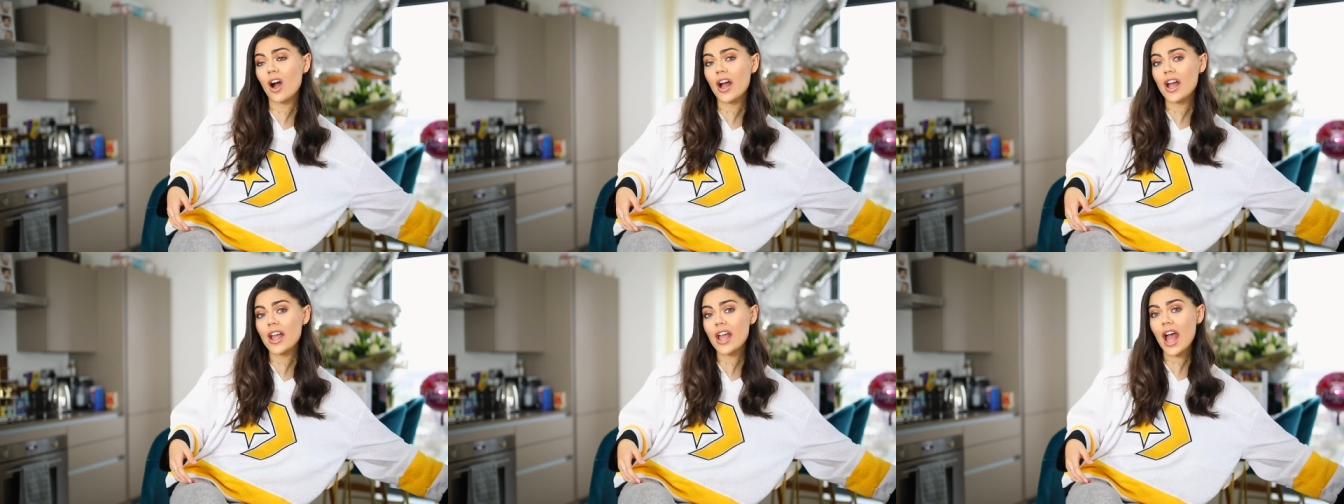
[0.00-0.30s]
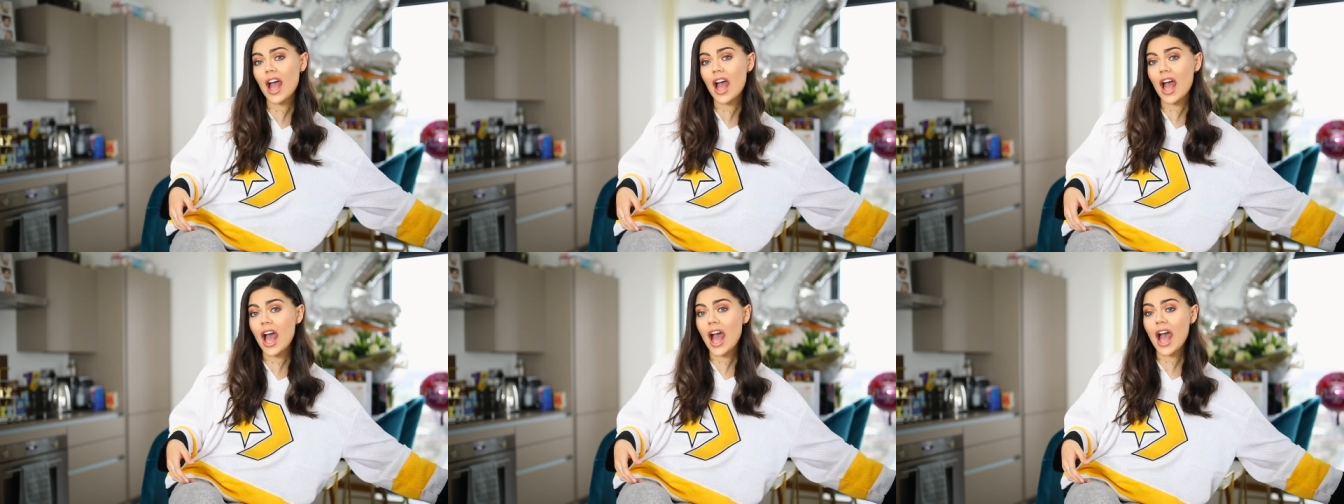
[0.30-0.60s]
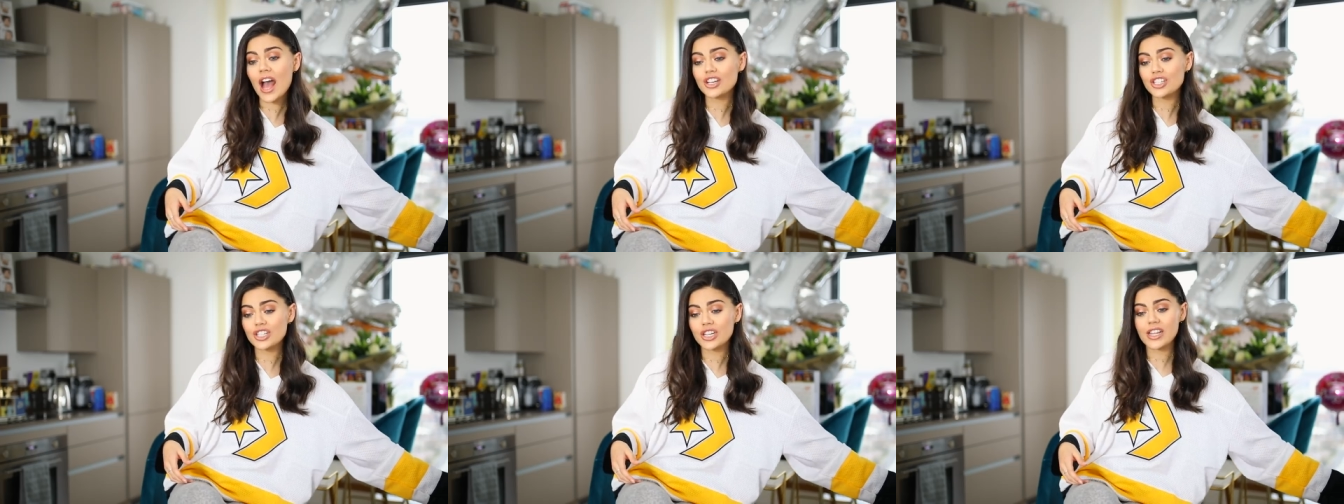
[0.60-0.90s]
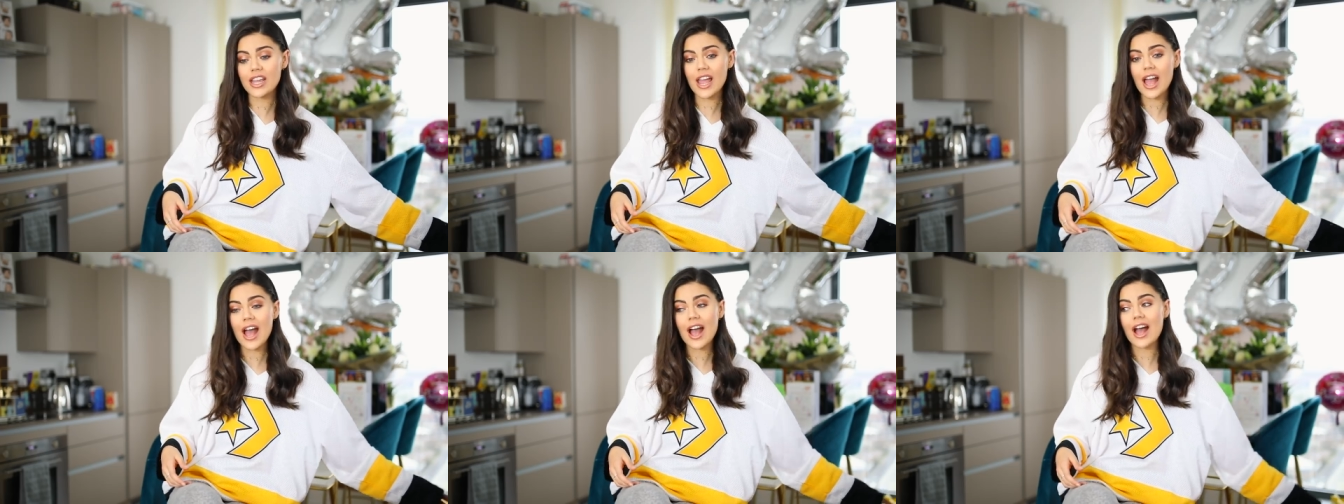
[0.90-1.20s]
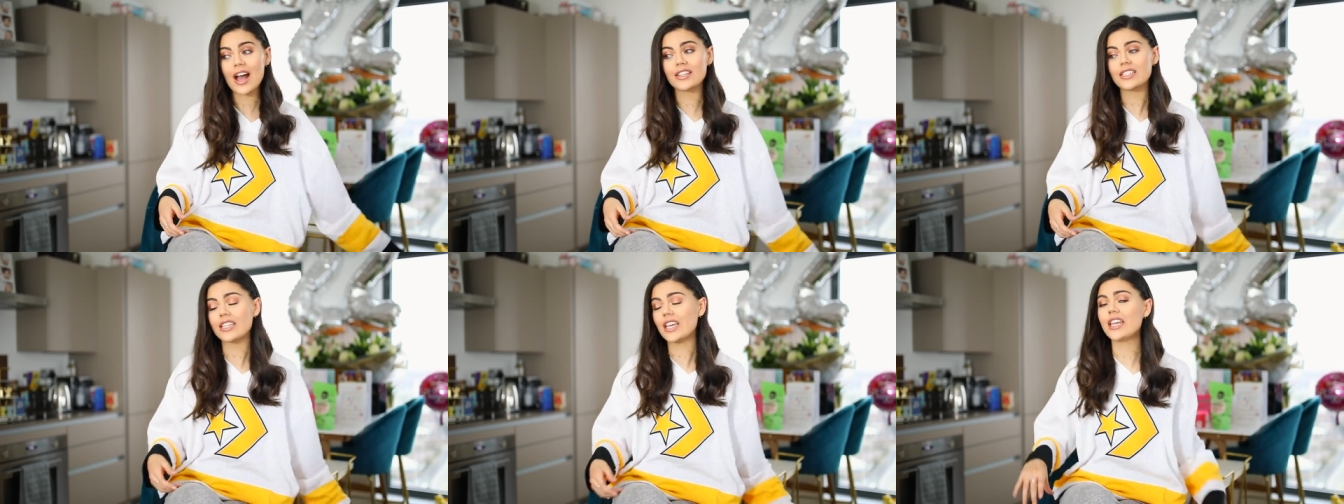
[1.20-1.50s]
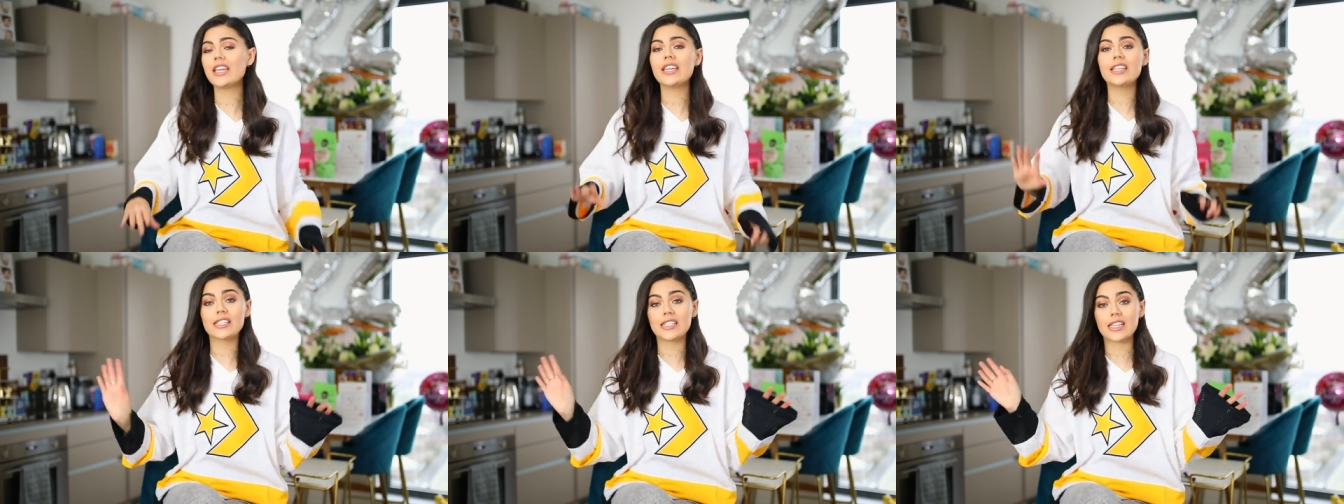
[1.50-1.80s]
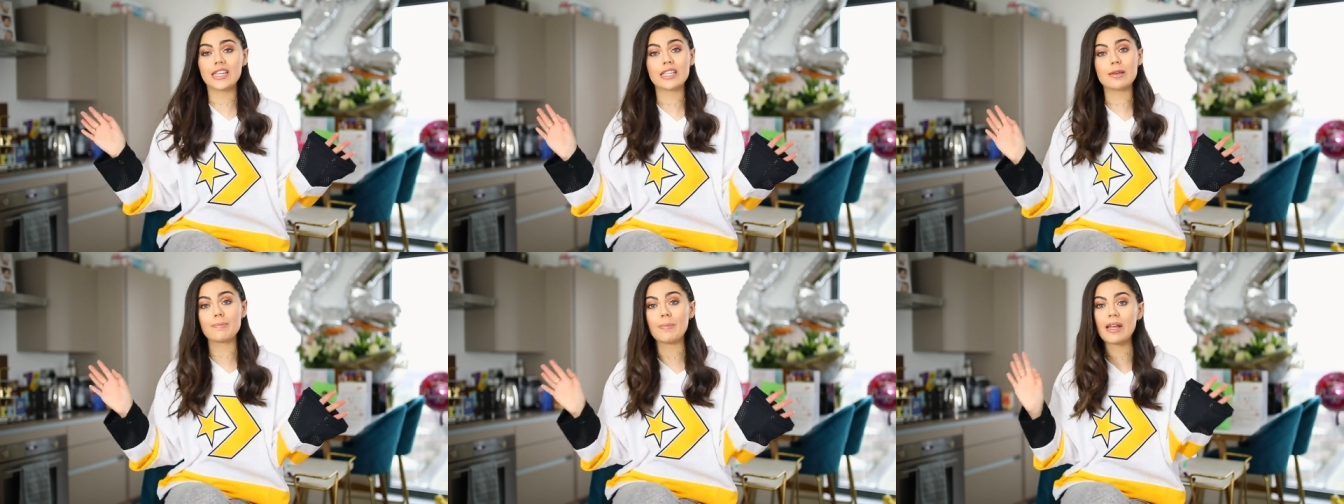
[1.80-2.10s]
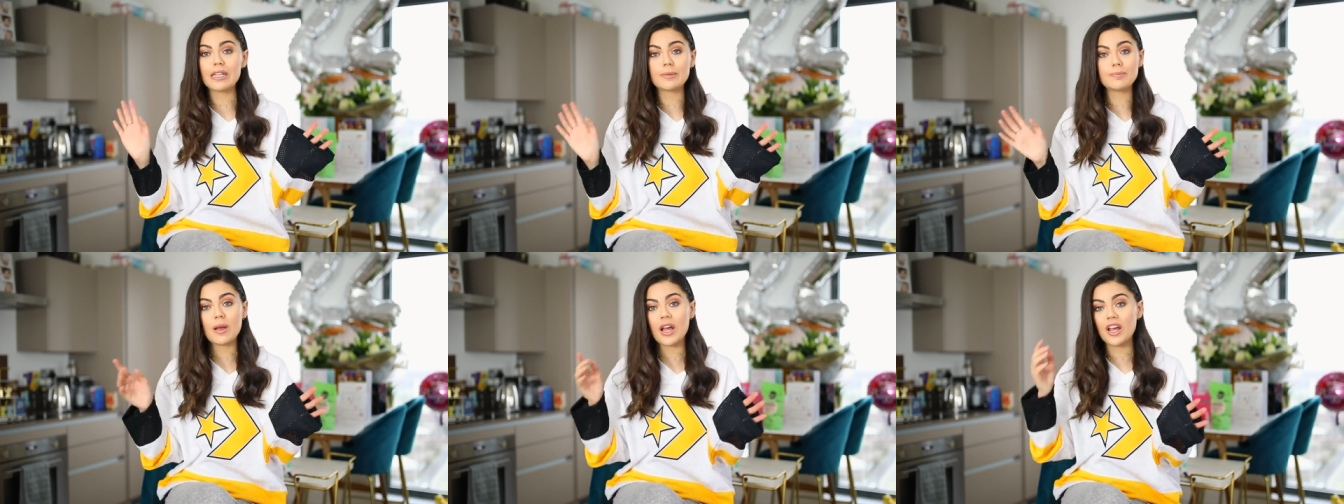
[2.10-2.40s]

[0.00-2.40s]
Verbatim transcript: I actually had easily the best